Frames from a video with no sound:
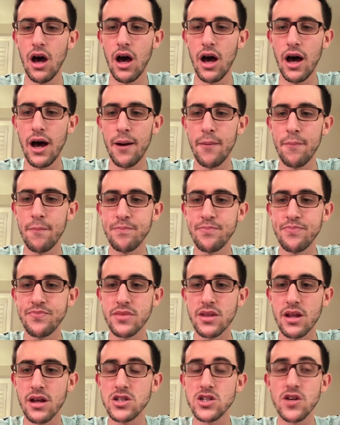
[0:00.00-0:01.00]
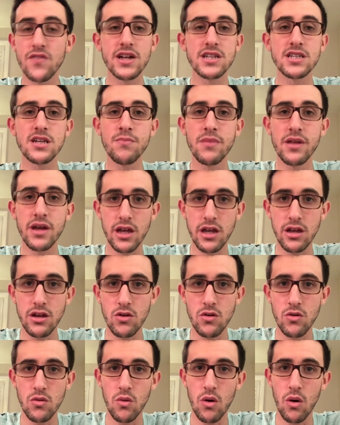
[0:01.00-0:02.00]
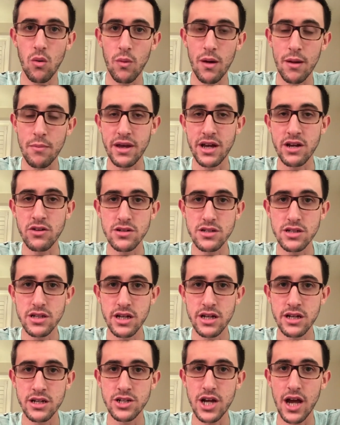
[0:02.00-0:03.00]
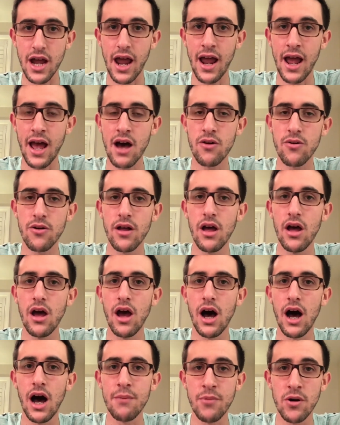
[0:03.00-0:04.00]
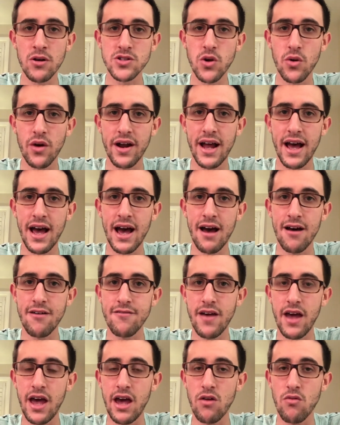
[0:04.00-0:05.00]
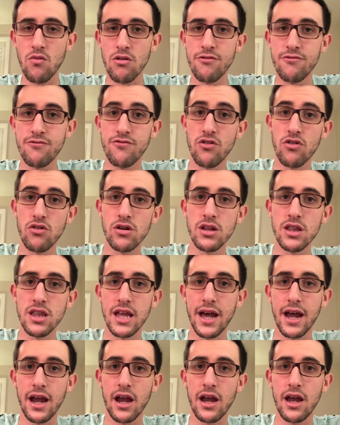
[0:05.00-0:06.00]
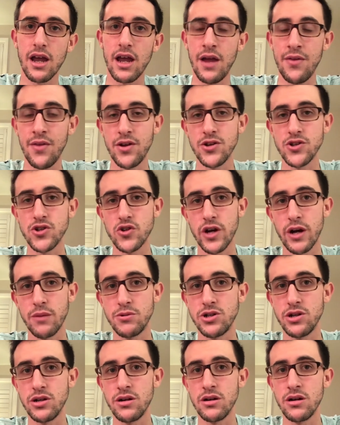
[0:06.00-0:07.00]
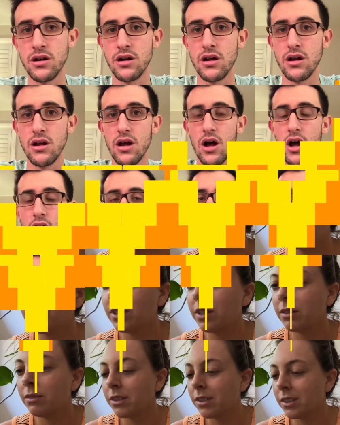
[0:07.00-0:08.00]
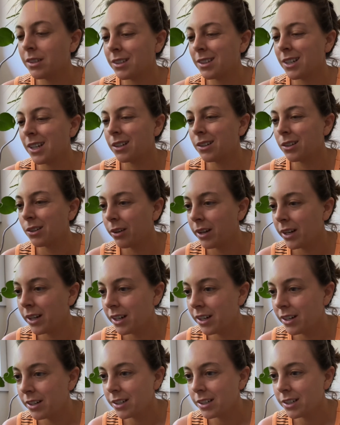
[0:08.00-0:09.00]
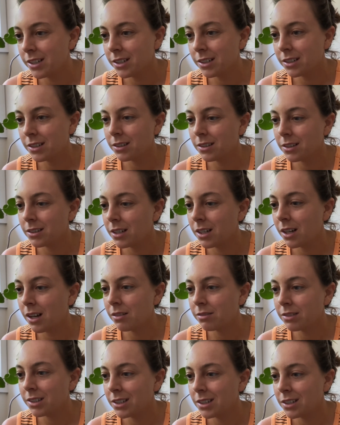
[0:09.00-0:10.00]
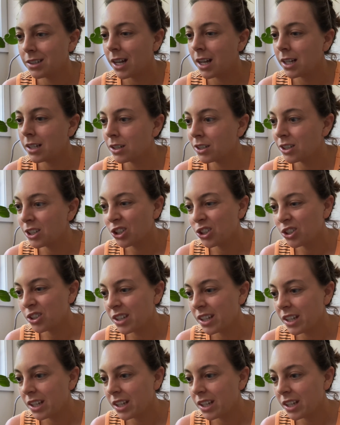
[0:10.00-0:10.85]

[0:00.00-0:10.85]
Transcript: This oil comes in four flavors lemon twist, orange blossom, olive oil natural, and mint chocolate. Natural flavors is like a gray area. It's often not a good thing.